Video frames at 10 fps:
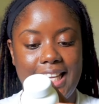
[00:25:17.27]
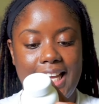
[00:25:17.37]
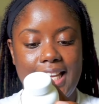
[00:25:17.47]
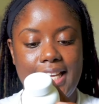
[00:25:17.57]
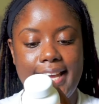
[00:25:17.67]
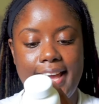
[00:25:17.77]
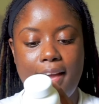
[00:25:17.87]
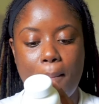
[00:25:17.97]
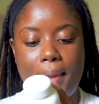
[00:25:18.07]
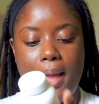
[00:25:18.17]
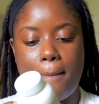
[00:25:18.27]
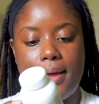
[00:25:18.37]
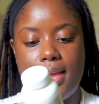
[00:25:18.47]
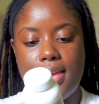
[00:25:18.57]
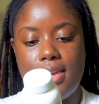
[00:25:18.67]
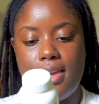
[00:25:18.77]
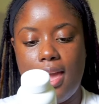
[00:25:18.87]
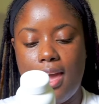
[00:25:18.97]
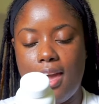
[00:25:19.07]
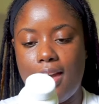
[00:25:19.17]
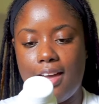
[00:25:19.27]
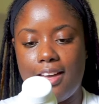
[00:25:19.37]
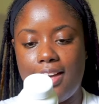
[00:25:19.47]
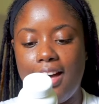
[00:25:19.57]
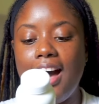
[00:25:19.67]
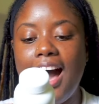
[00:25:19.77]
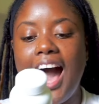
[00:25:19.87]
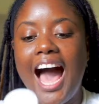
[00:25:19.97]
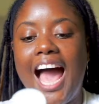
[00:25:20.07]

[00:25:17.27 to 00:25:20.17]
Yeah, baby, yeah.